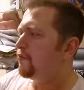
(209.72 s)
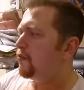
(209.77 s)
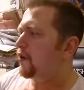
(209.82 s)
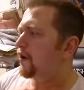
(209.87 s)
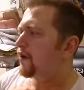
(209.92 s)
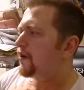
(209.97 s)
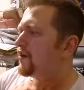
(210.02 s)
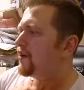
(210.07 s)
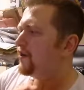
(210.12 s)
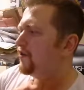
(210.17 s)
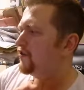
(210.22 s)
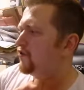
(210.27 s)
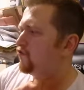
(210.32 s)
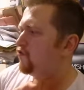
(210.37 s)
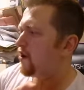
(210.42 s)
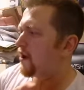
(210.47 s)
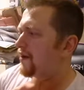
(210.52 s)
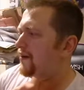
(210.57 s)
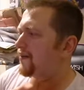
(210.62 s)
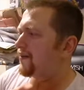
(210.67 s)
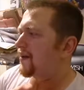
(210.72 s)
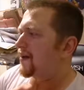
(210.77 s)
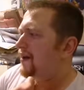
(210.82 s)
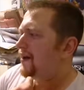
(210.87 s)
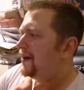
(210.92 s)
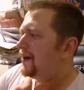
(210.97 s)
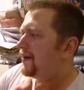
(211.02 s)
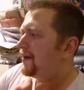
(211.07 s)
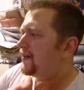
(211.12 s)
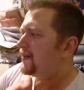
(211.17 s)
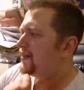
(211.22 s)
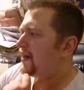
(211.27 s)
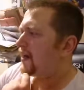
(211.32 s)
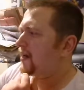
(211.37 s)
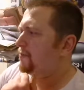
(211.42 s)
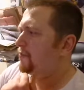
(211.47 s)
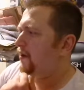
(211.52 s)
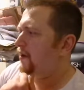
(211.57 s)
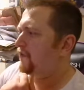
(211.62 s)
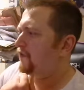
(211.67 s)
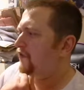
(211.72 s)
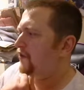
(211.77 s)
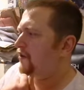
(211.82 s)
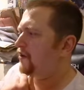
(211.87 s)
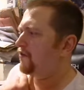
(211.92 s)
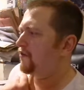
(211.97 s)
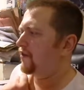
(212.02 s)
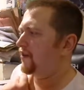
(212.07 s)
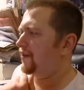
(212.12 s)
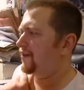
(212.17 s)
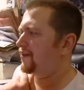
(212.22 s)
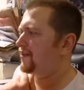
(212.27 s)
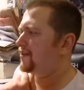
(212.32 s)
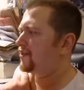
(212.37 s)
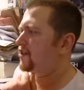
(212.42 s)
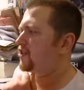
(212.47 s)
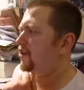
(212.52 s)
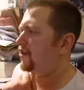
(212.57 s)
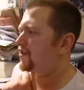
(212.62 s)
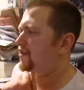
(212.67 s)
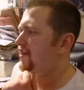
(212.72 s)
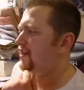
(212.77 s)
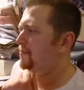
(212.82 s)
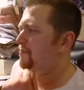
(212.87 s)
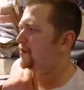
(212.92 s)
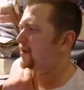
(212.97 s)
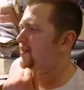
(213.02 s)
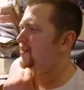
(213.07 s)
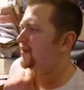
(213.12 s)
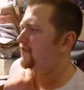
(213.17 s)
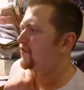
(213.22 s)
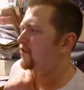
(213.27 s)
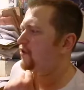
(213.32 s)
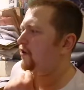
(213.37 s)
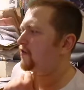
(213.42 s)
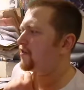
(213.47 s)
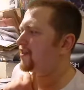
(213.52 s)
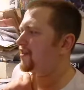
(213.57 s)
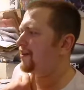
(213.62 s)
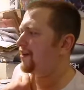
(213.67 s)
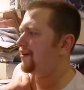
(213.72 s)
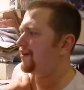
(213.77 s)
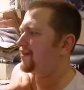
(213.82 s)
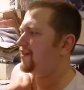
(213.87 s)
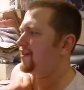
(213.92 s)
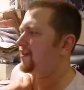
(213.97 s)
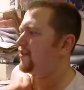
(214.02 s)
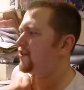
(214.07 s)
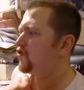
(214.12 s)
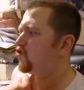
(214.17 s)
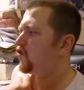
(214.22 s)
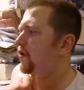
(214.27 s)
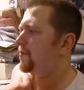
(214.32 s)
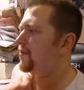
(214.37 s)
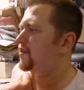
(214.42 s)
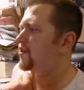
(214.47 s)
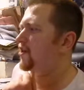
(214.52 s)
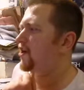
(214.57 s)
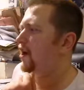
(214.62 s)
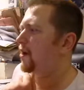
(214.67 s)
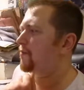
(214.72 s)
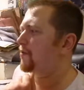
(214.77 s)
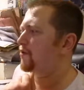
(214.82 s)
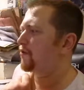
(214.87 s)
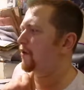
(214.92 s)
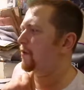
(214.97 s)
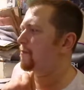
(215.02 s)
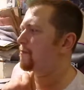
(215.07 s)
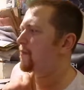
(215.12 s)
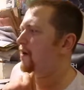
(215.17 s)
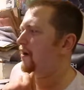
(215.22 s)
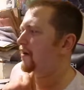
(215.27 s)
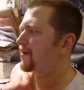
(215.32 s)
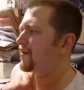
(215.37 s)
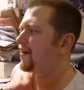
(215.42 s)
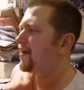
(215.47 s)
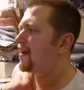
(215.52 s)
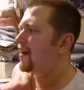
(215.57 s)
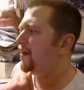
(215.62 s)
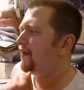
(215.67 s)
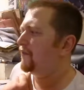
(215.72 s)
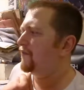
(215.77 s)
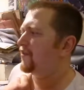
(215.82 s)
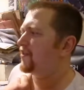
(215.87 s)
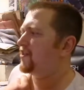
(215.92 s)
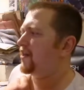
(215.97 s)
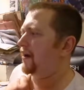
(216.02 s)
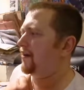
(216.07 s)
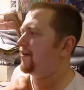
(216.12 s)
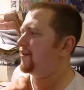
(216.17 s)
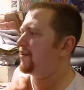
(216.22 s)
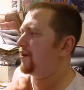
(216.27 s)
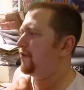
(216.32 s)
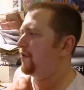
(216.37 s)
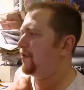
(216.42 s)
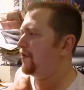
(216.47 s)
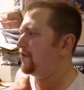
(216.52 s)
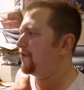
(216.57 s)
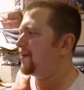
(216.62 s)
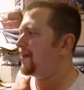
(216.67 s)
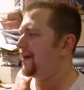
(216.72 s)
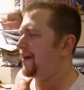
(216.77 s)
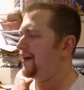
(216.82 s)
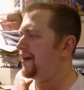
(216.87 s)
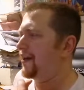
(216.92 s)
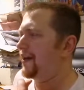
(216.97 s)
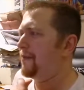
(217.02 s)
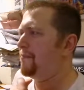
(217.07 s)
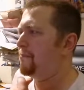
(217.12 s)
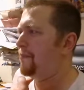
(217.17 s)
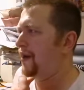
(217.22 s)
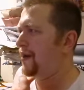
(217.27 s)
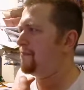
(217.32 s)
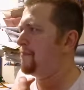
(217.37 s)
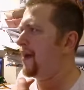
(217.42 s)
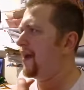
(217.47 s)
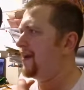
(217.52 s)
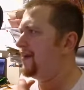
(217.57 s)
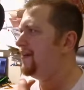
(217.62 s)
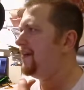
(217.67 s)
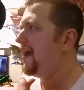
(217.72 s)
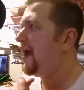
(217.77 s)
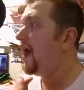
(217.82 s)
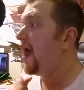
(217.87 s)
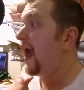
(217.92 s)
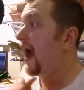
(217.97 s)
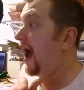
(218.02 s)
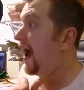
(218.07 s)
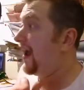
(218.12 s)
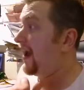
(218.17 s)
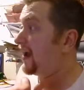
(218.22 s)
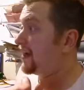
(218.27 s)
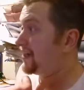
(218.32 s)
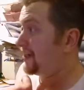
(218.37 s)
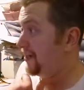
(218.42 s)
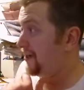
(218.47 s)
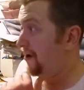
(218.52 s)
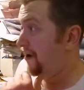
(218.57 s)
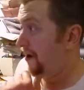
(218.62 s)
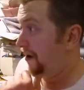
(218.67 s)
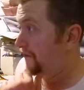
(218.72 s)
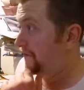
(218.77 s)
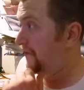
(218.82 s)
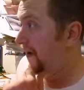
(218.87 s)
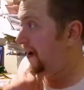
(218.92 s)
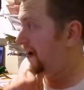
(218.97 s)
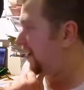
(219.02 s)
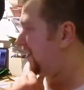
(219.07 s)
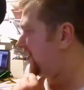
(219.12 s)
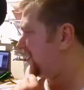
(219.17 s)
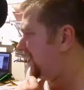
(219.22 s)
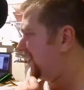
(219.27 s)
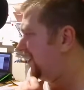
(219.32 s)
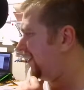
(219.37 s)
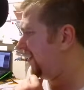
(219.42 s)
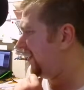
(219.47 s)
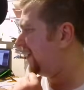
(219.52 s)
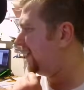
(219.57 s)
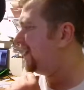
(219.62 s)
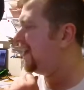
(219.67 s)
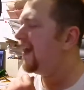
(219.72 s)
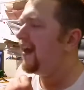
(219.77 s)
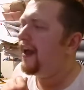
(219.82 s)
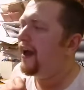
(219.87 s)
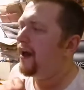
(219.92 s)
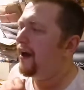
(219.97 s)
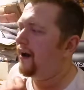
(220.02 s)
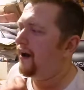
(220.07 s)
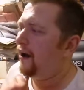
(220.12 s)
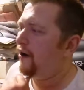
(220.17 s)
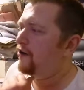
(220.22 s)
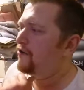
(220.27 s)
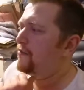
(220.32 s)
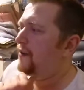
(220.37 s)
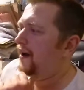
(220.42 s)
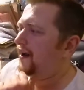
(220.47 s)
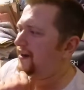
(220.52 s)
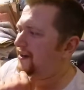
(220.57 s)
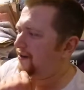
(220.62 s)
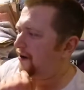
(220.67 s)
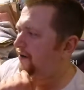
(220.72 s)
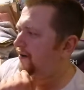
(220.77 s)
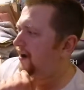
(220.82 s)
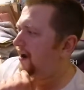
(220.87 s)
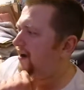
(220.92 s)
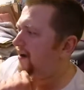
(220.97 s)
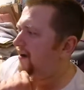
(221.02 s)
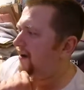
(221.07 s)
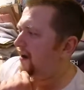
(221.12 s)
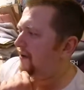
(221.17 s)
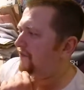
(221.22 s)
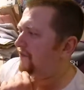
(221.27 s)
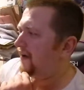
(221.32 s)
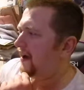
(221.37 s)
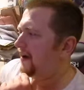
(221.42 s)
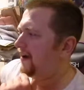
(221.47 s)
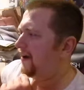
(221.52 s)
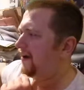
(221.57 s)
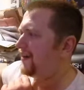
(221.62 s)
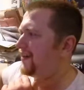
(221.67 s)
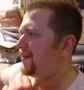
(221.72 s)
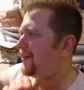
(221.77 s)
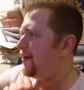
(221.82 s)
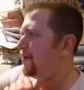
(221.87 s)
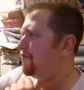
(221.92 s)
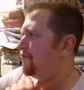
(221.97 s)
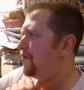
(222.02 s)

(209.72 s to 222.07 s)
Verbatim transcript: workers run. Delibird for couriers, Chansey and Blissey for doctors and nurses, Trubbish, Garbodor and Muk for janitorial cleaning and bin men. I actually love that idea. Oh my god, I love that idea,